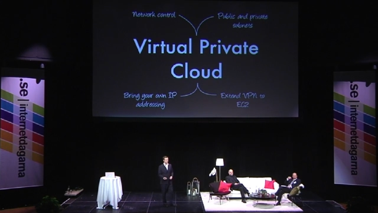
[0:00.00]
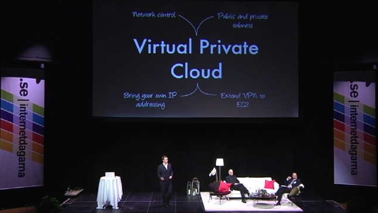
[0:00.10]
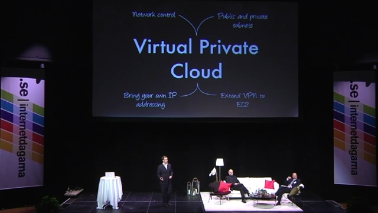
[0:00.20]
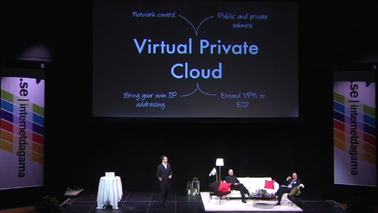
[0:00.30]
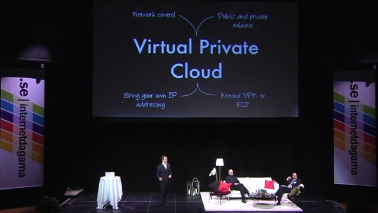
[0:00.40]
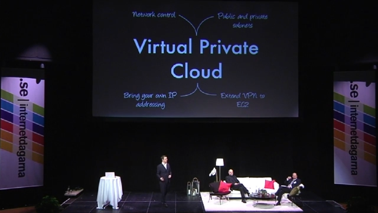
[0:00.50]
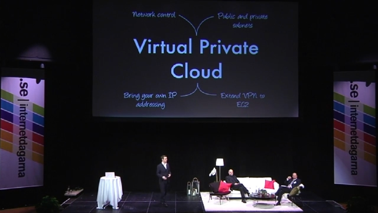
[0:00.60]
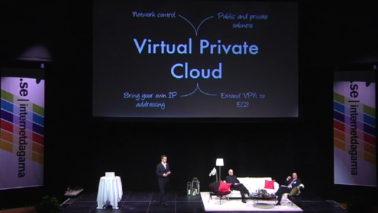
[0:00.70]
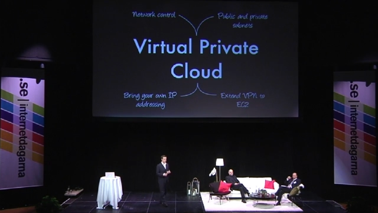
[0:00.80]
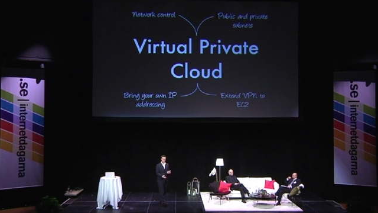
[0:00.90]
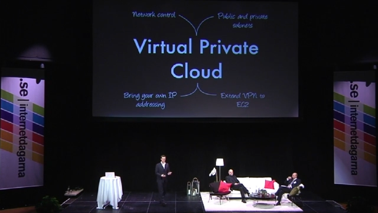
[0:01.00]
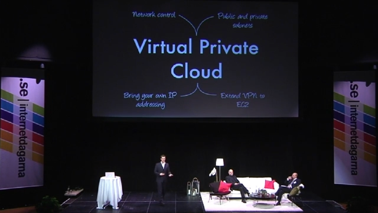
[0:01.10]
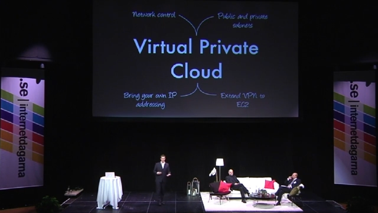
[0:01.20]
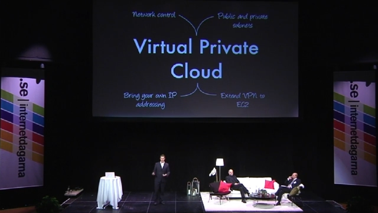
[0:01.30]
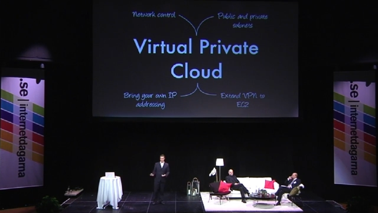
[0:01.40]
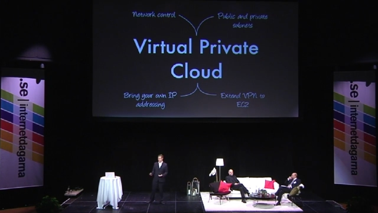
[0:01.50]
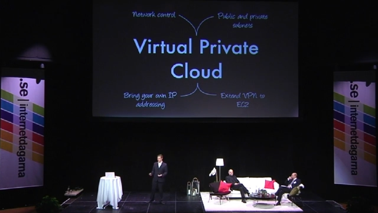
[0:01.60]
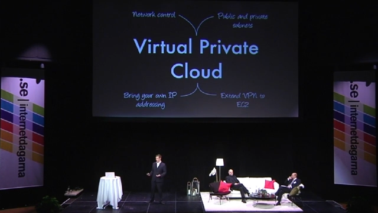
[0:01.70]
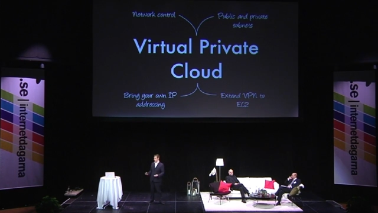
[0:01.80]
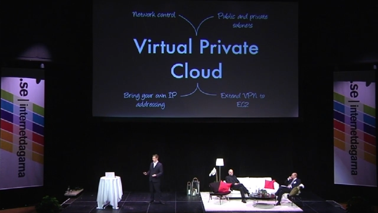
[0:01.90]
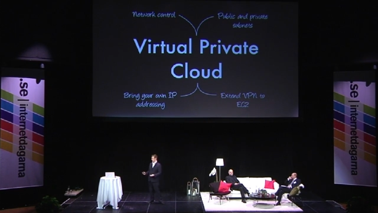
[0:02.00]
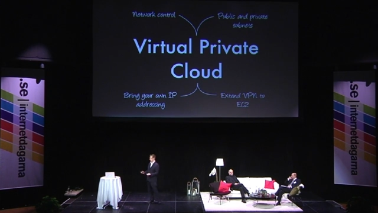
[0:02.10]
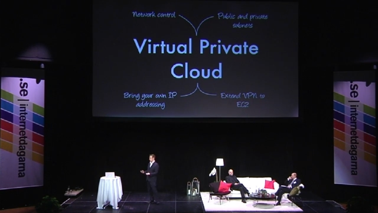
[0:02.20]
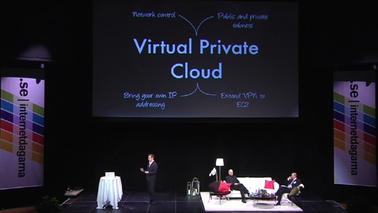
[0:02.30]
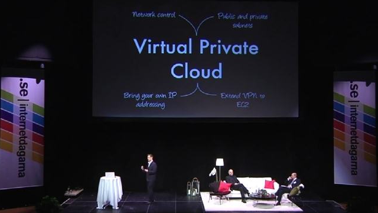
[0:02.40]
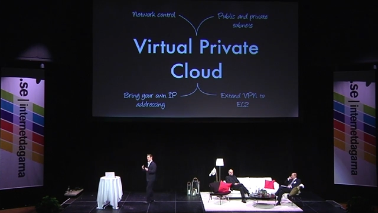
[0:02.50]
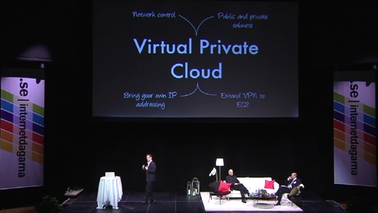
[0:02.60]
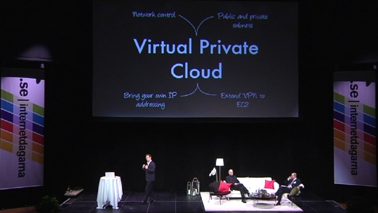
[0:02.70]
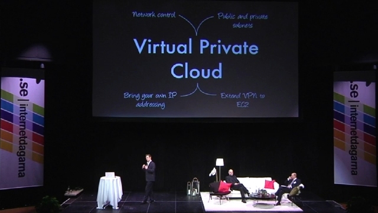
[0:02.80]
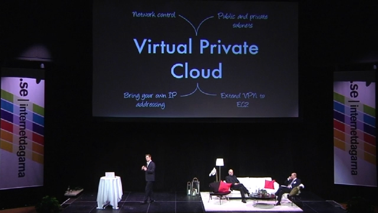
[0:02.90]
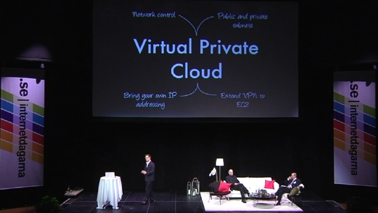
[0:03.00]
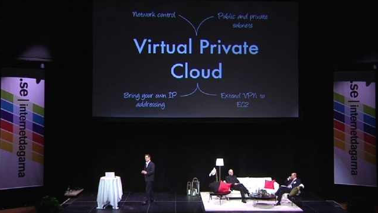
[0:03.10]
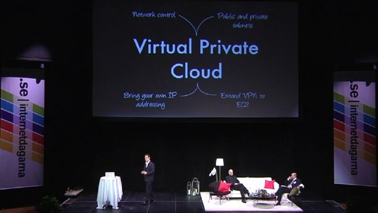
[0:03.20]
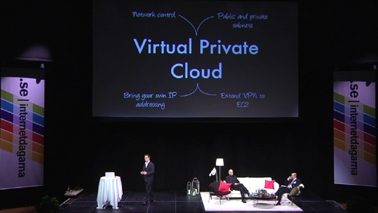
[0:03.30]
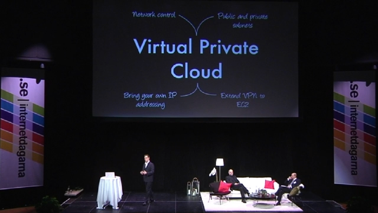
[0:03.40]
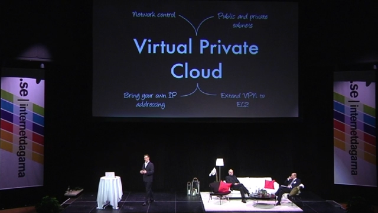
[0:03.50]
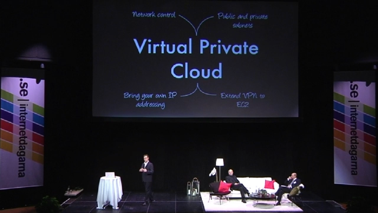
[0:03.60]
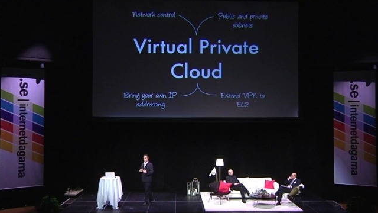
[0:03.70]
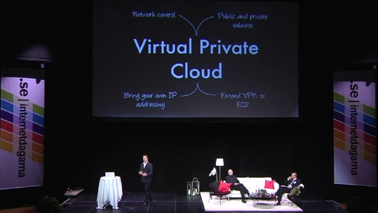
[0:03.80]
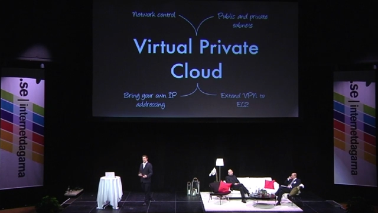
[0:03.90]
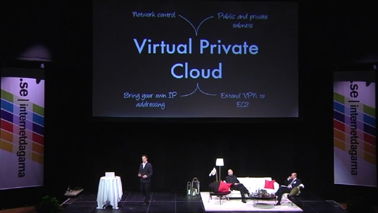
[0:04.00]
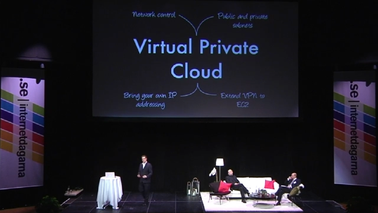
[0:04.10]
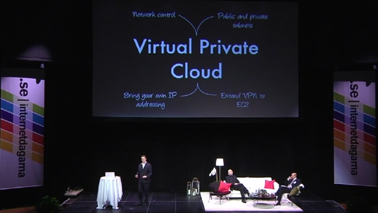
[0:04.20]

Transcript: No face is visible, so there are no lips to read.